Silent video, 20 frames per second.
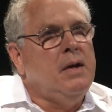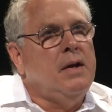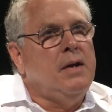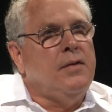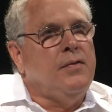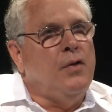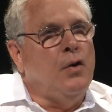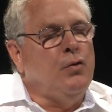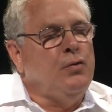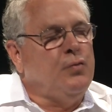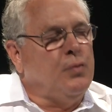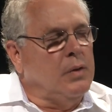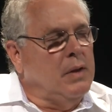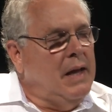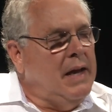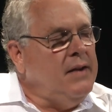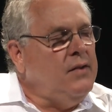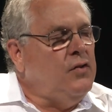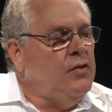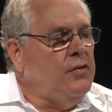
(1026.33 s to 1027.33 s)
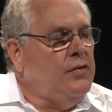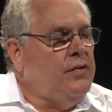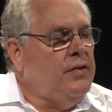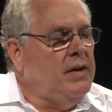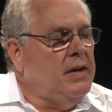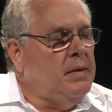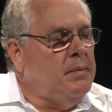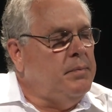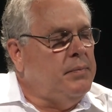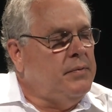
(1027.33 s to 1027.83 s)
those
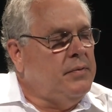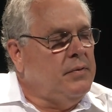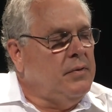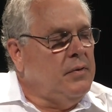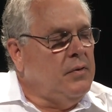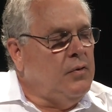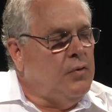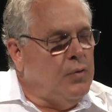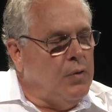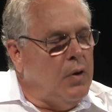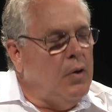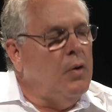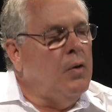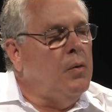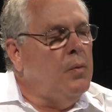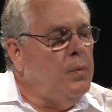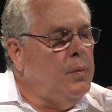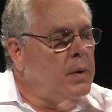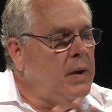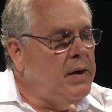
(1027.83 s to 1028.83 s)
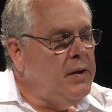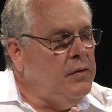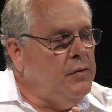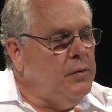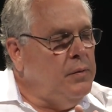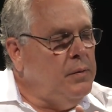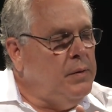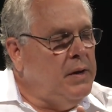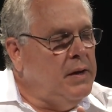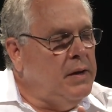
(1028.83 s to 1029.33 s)
relationships grow as
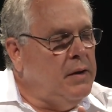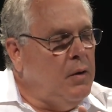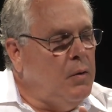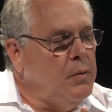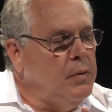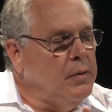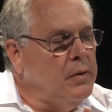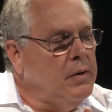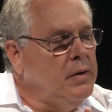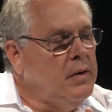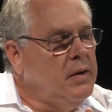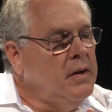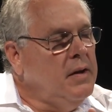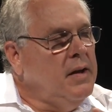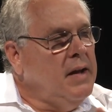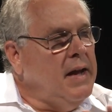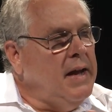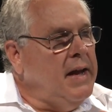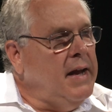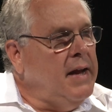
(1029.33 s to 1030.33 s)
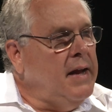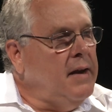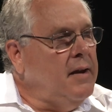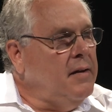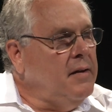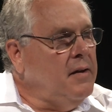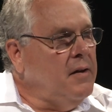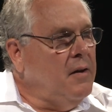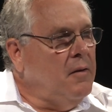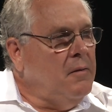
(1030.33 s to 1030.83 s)
you get older.
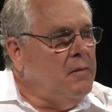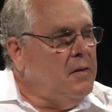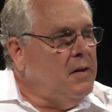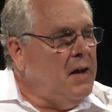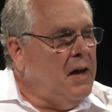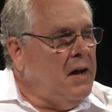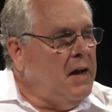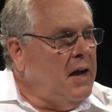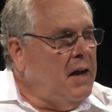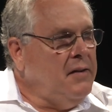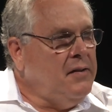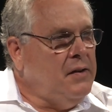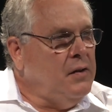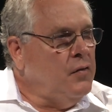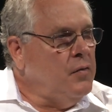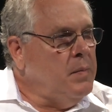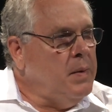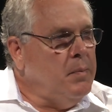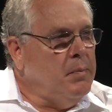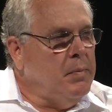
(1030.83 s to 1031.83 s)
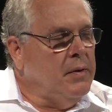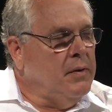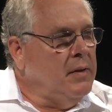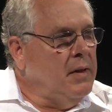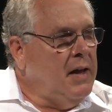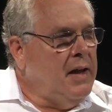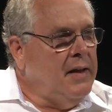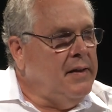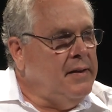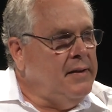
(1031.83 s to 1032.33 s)
And I still remember a
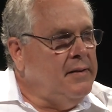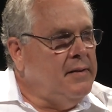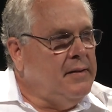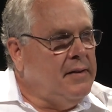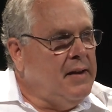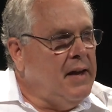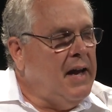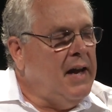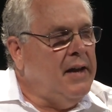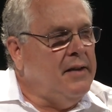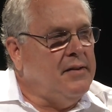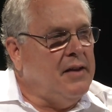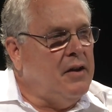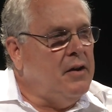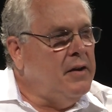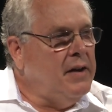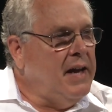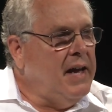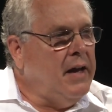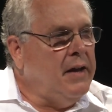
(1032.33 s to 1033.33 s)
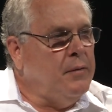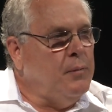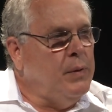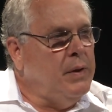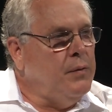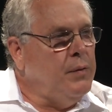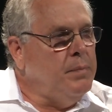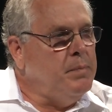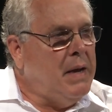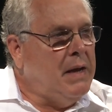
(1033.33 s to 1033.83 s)
lot of these guys I hung out
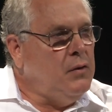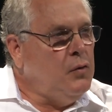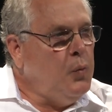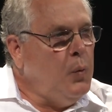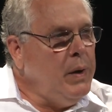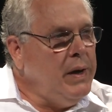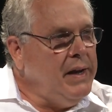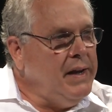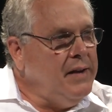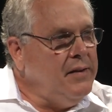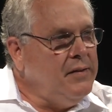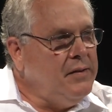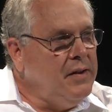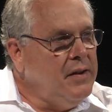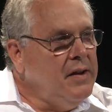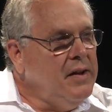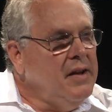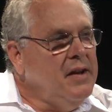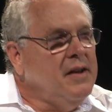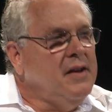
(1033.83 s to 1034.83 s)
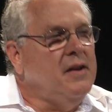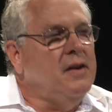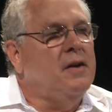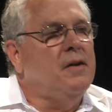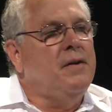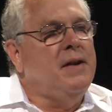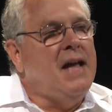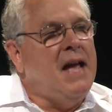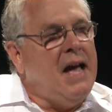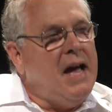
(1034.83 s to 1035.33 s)
with in my 20s.
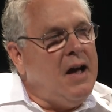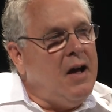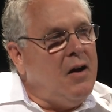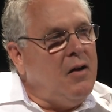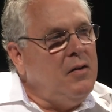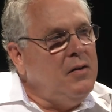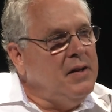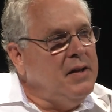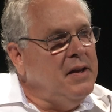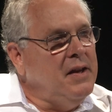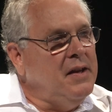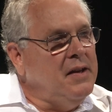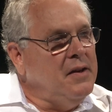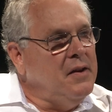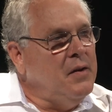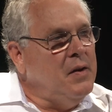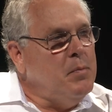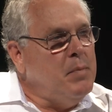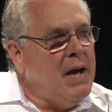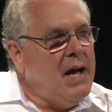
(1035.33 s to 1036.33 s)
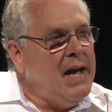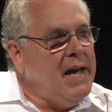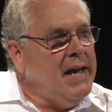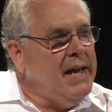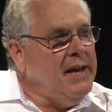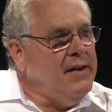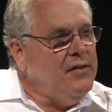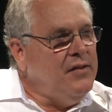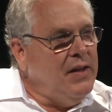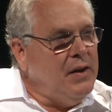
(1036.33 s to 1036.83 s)
Now, at my
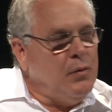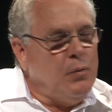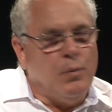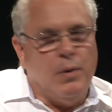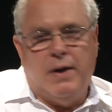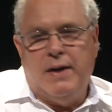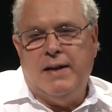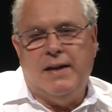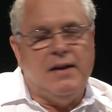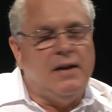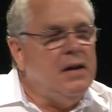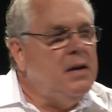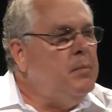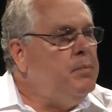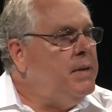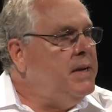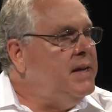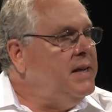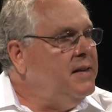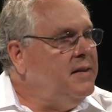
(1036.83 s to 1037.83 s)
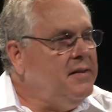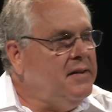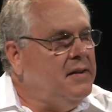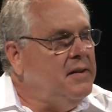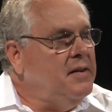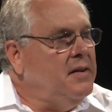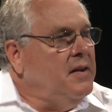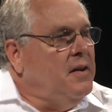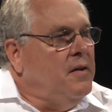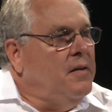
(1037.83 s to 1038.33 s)
age, they're running companies
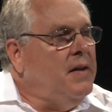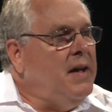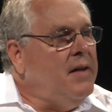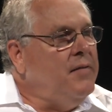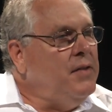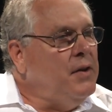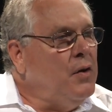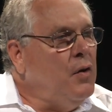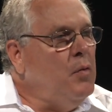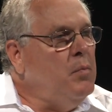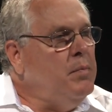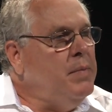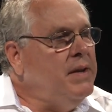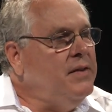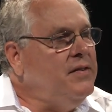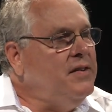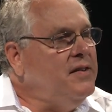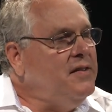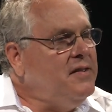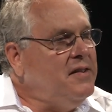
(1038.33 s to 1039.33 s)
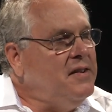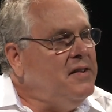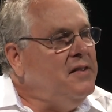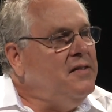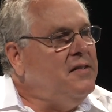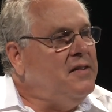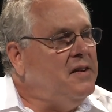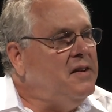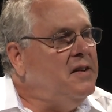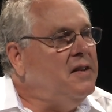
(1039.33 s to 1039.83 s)
and have their own
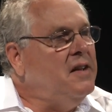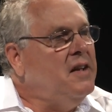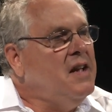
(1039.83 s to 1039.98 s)
businesses, and